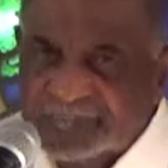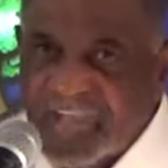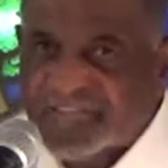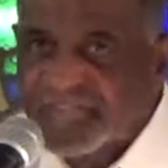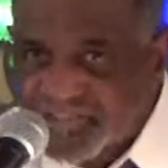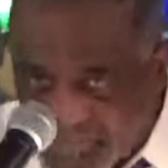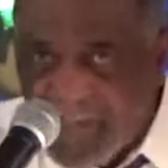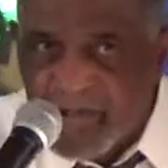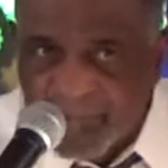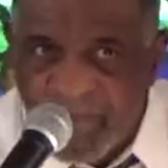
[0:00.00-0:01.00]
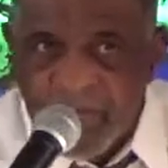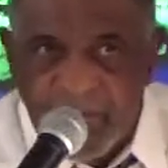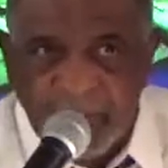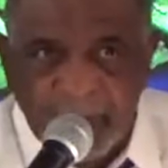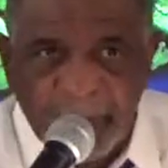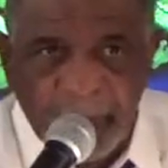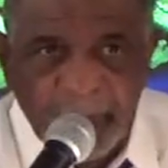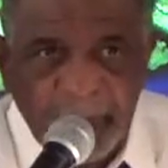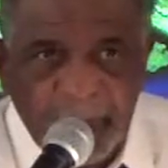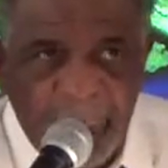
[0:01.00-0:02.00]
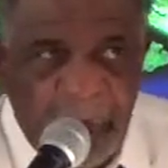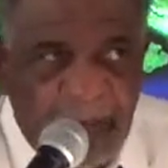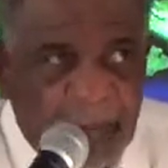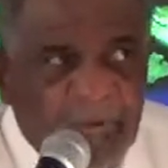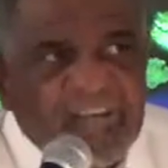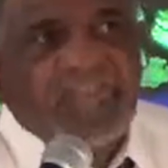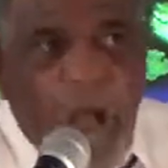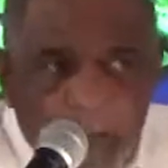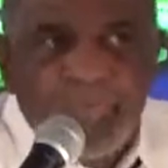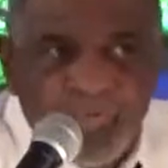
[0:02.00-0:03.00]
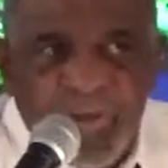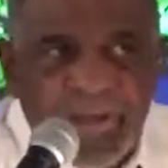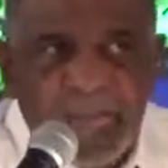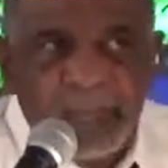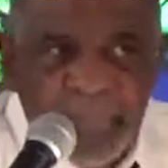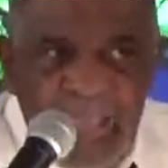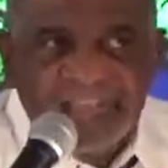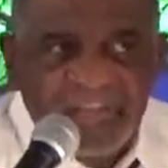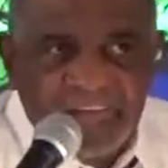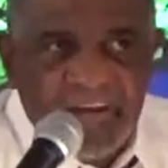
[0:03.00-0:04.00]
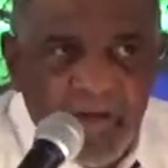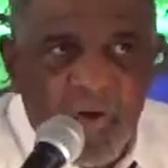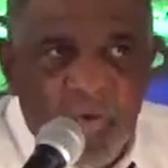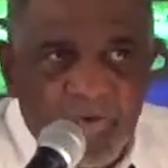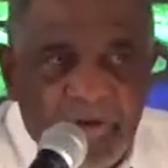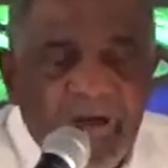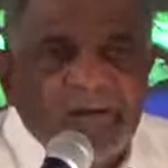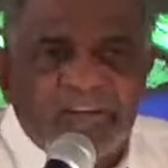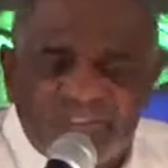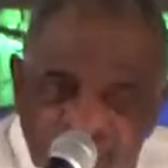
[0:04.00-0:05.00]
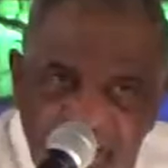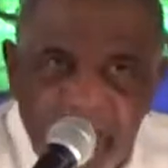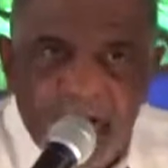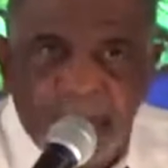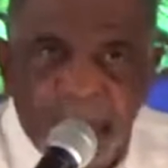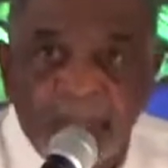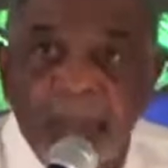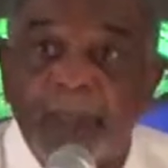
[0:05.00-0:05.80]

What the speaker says: It's the same game. But he's operating basically on the same